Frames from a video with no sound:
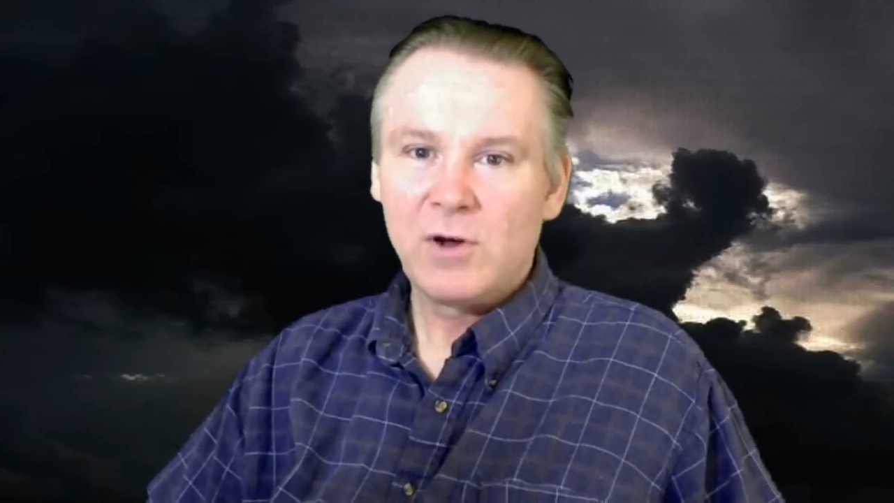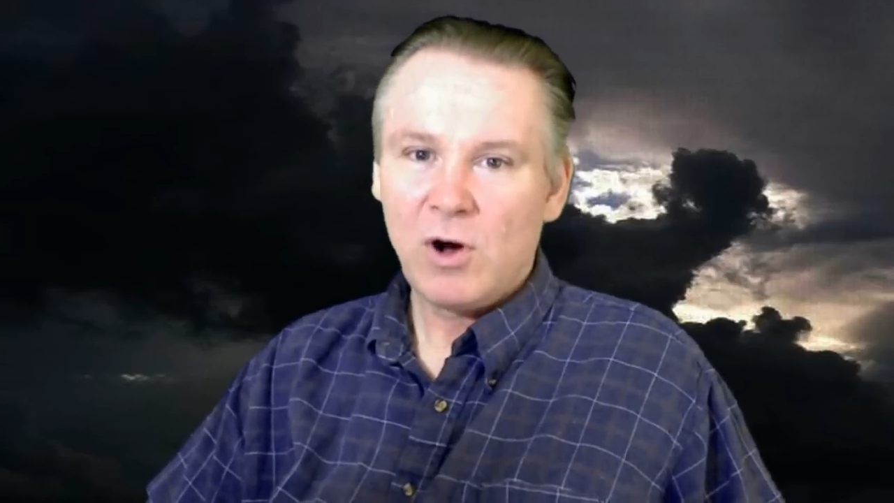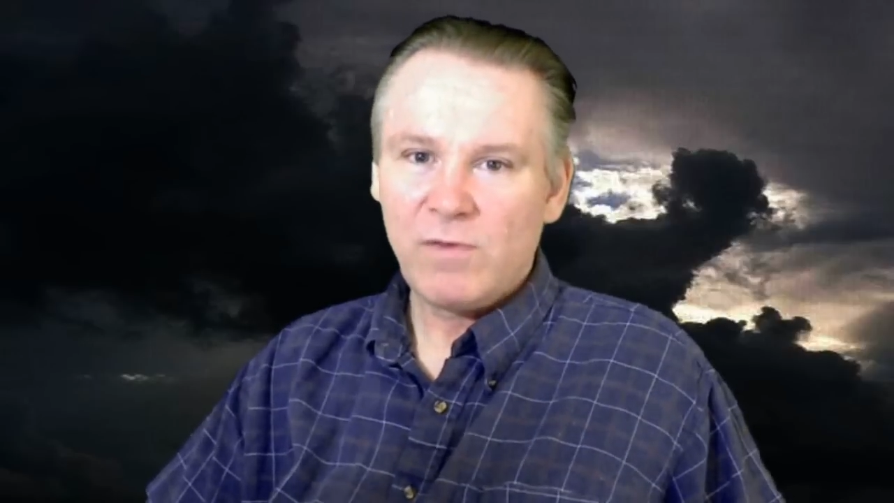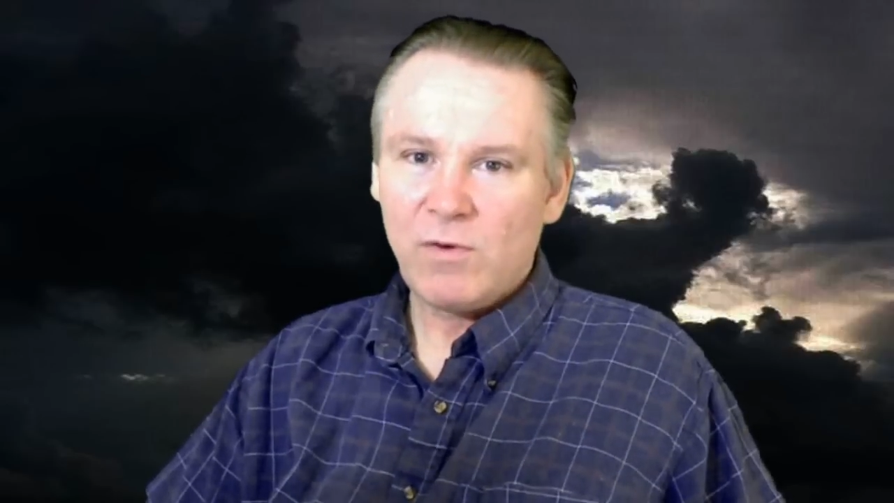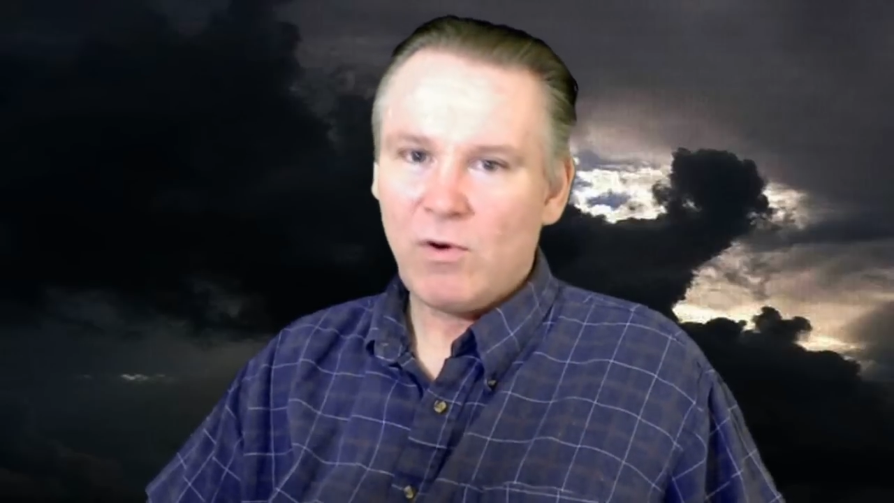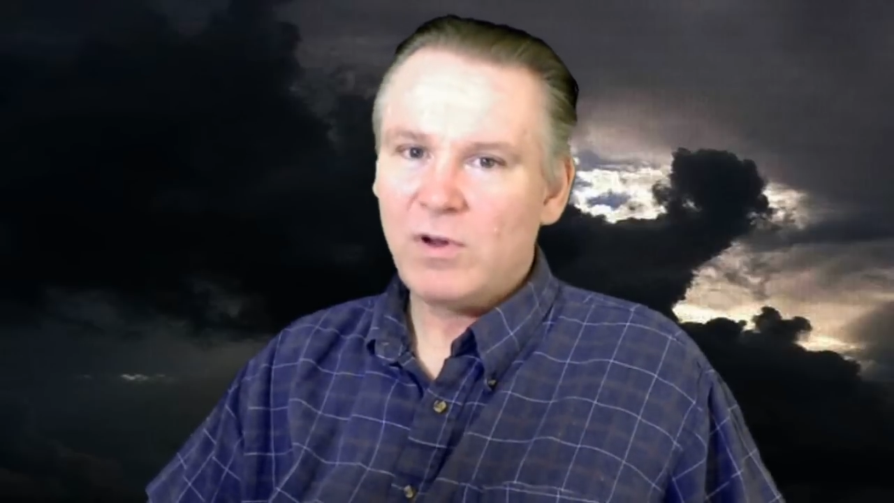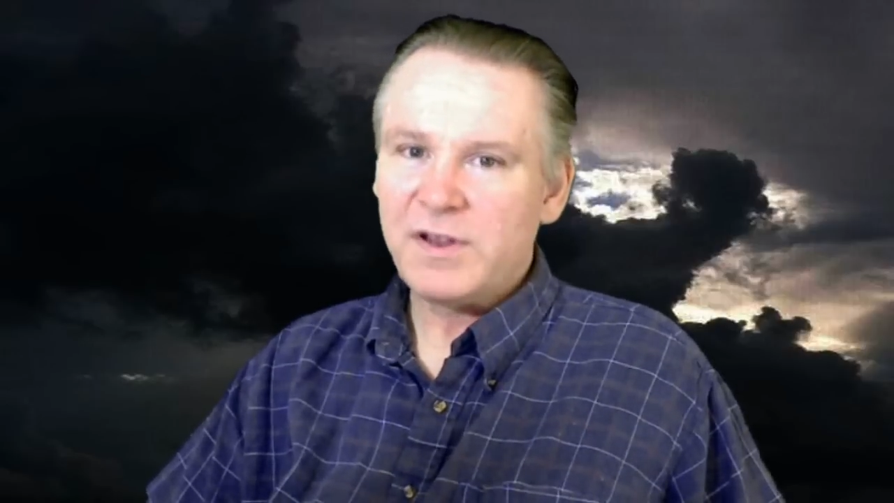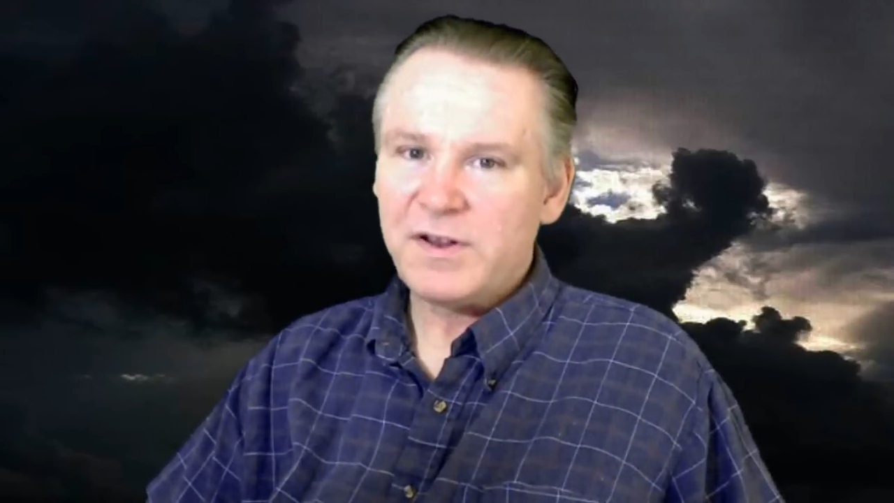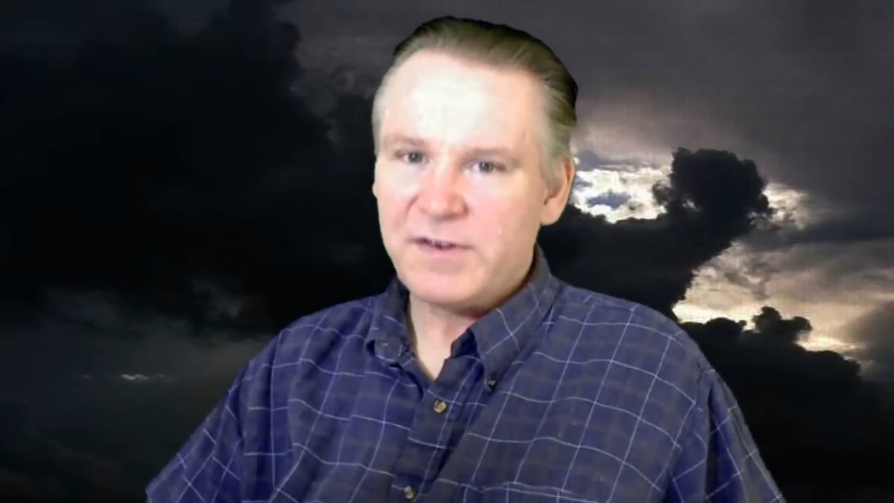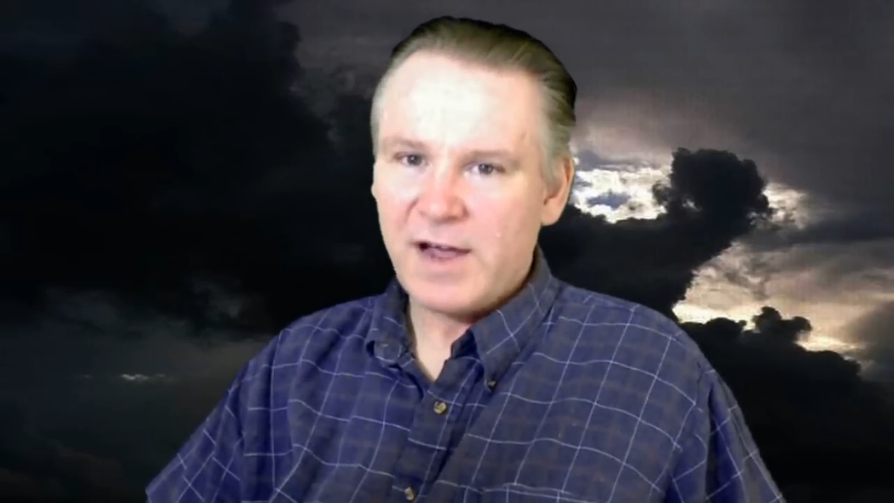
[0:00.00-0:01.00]
over all
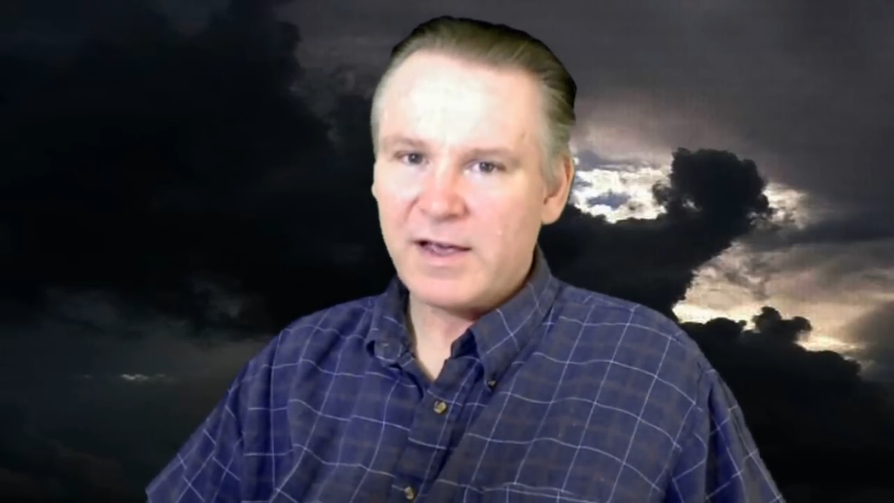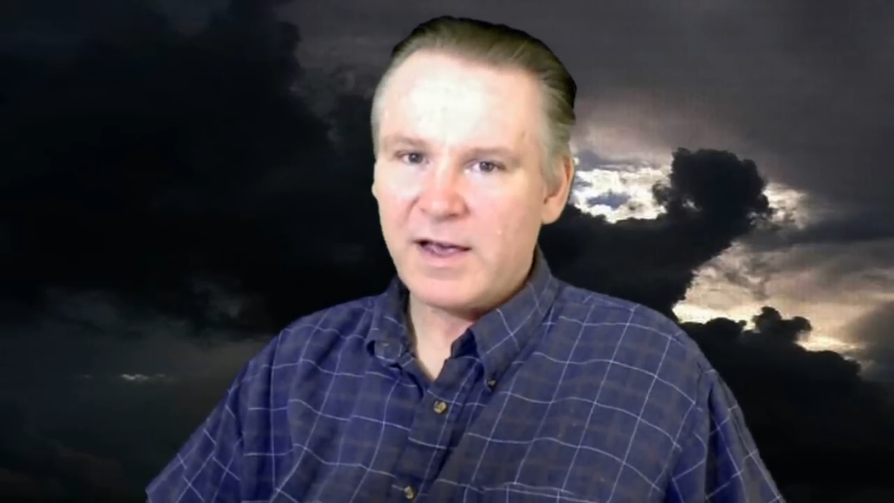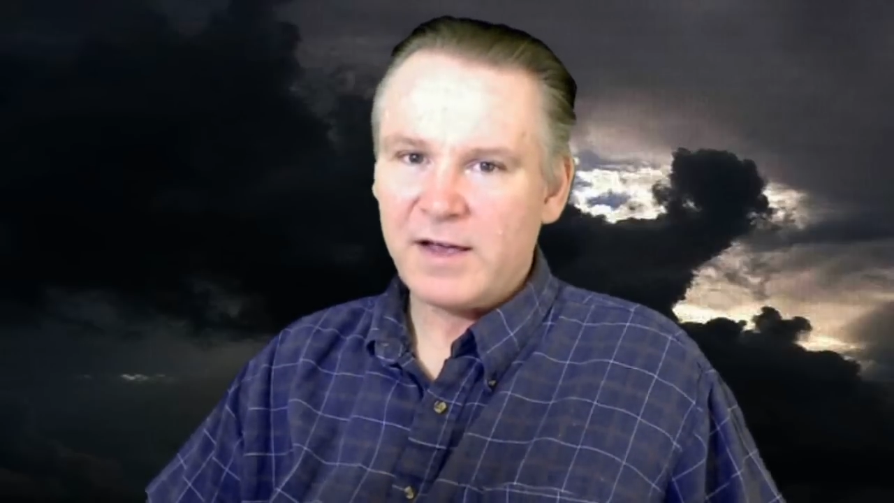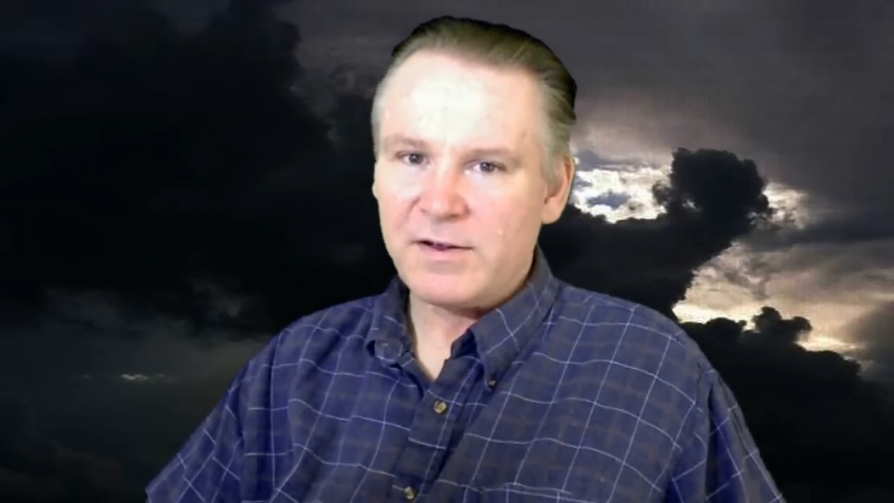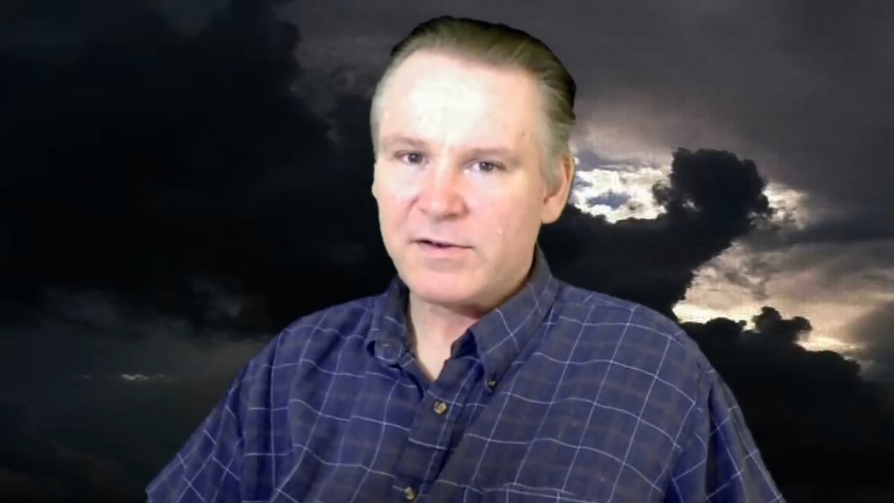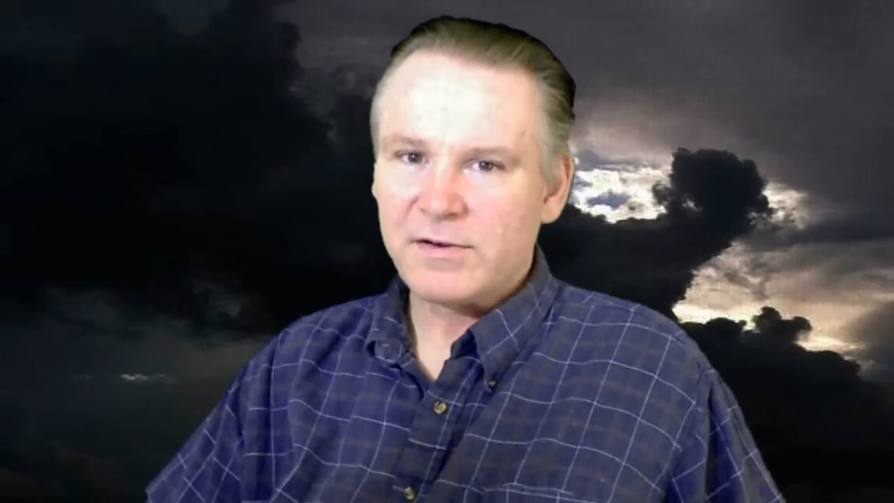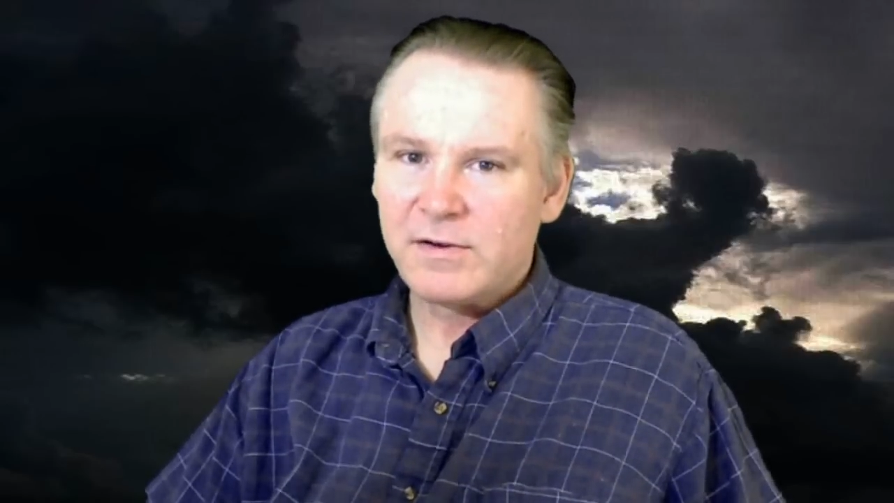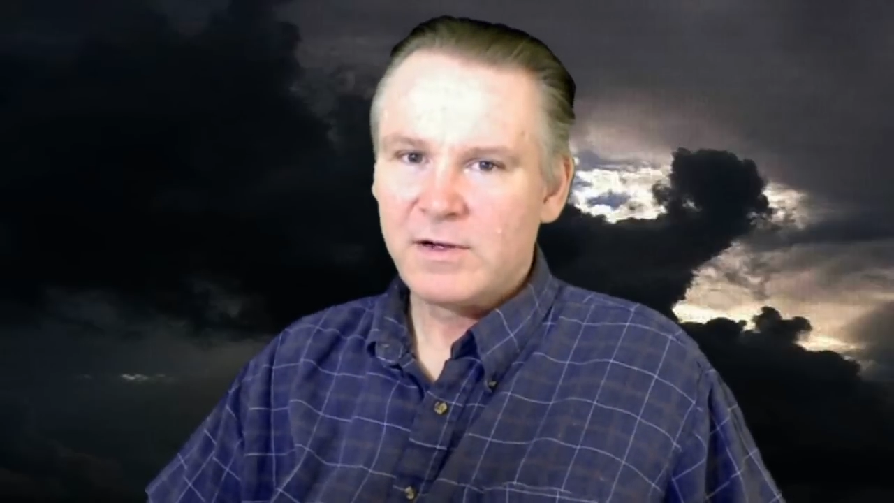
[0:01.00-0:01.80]
these decades,